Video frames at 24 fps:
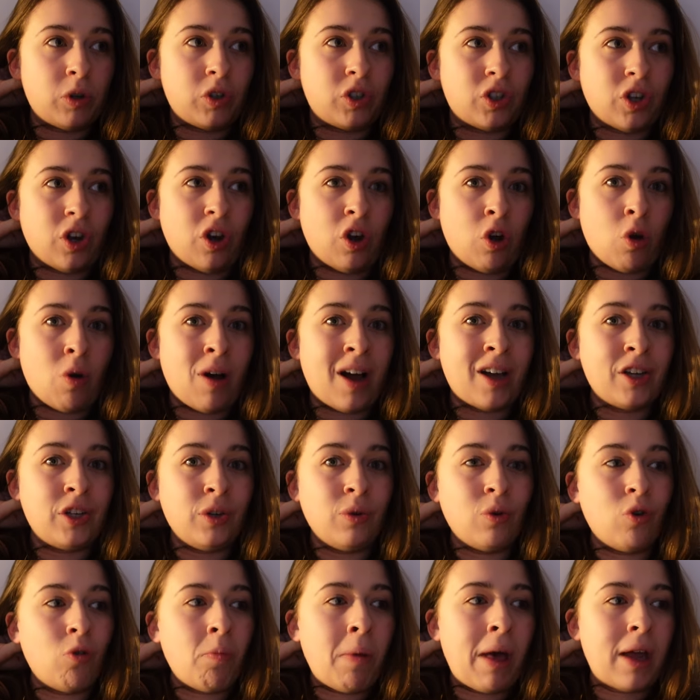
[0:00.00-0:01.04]
so I do
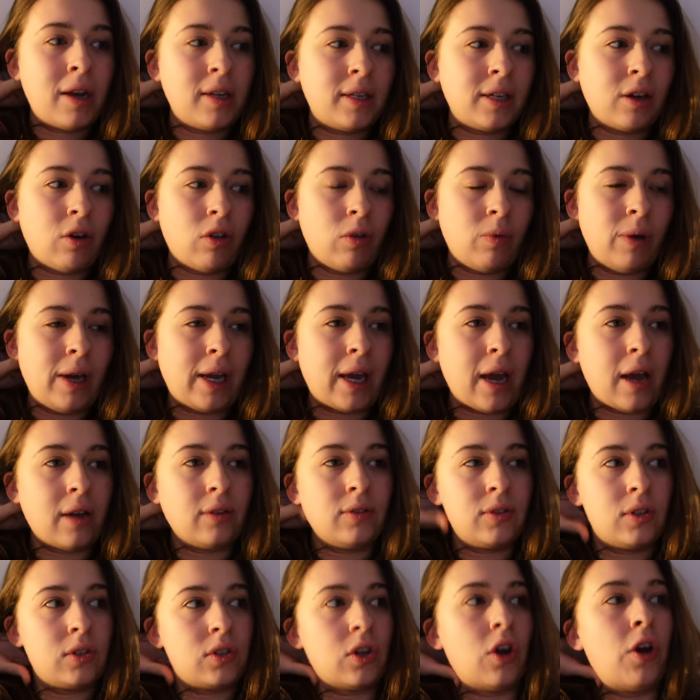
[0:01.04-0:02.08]
all my editing on the
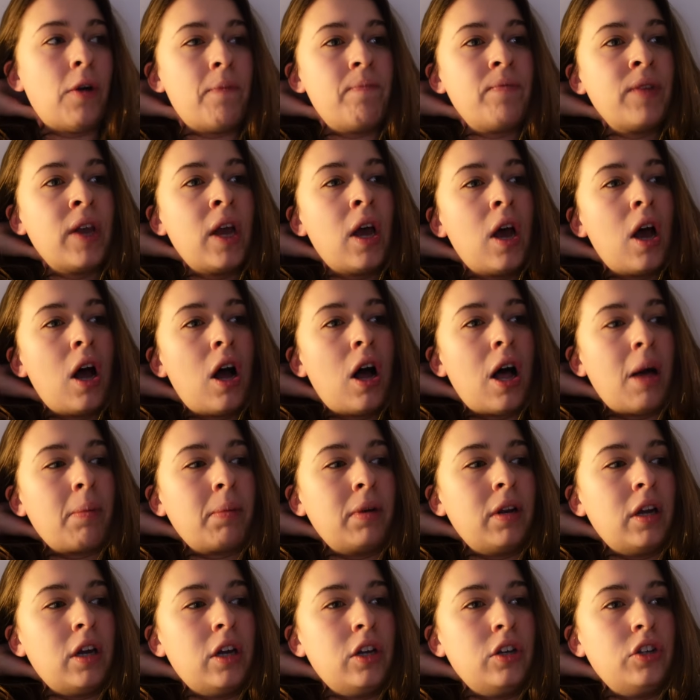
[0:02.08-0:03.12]
weekends, so I'm
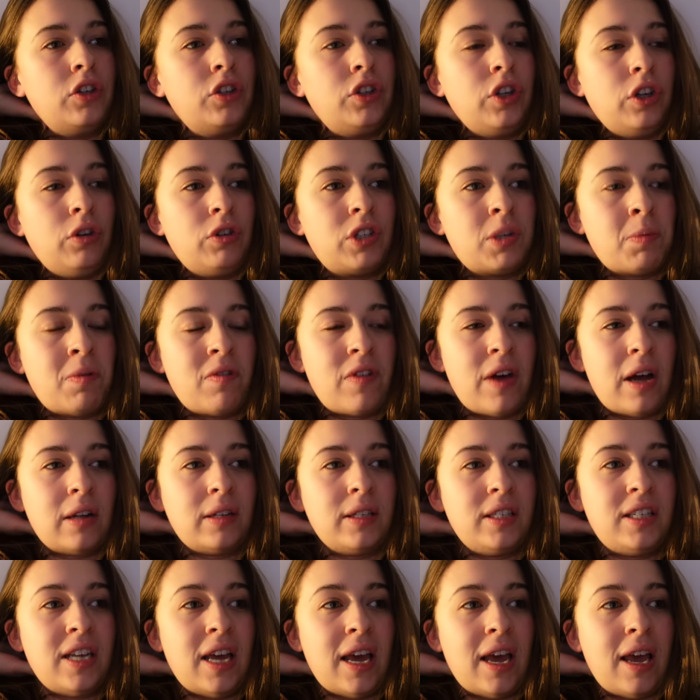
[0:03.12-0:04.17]
gonna do some of that
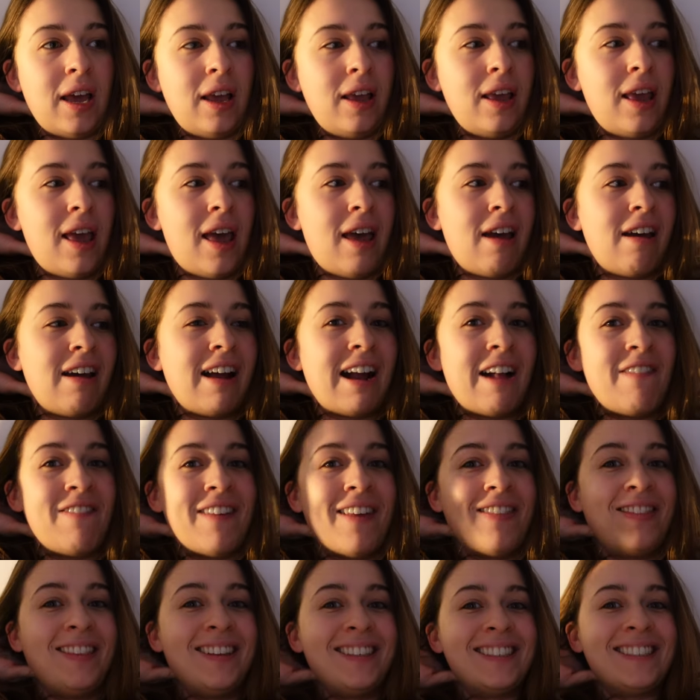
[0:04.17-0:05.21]
today. And
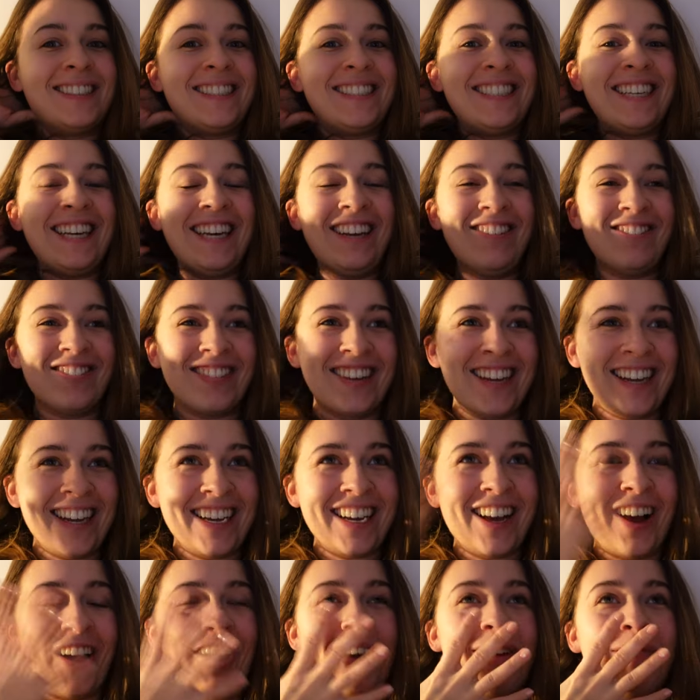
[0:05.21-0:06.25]
then this
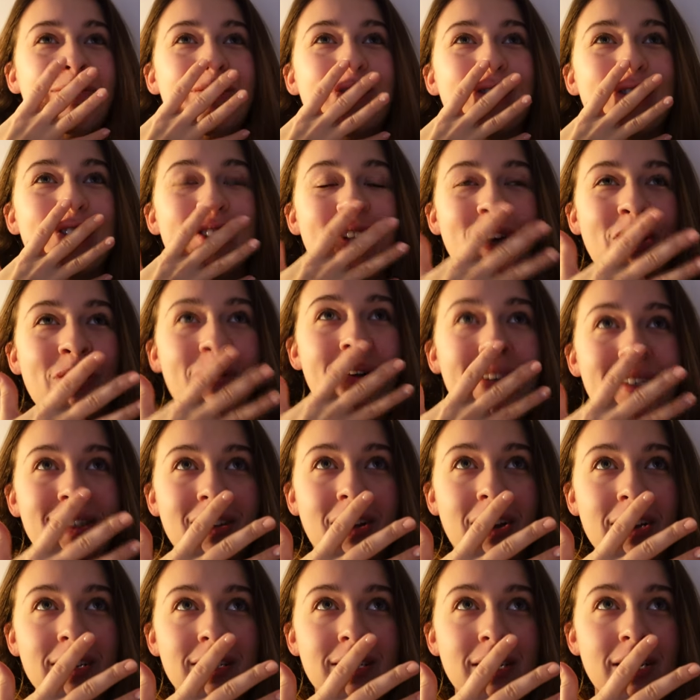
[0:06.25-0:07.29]
evening, I'm so
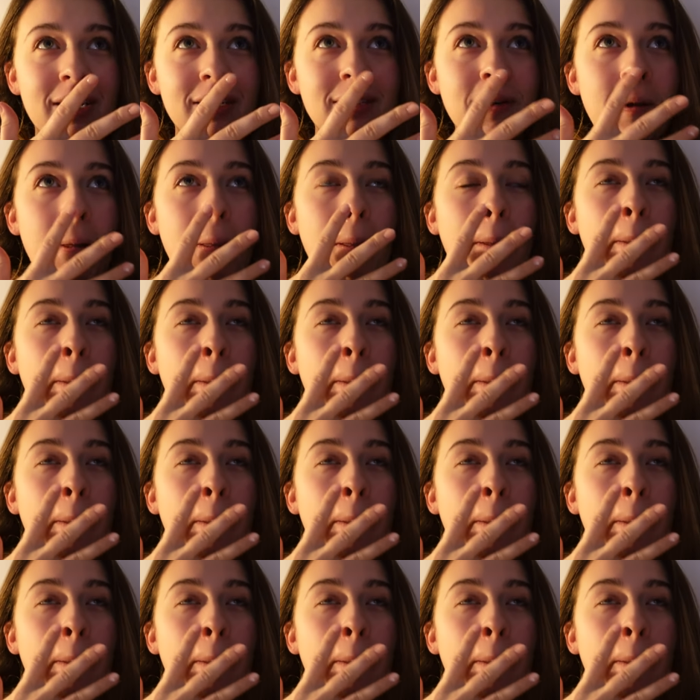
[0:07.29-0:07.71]
excited.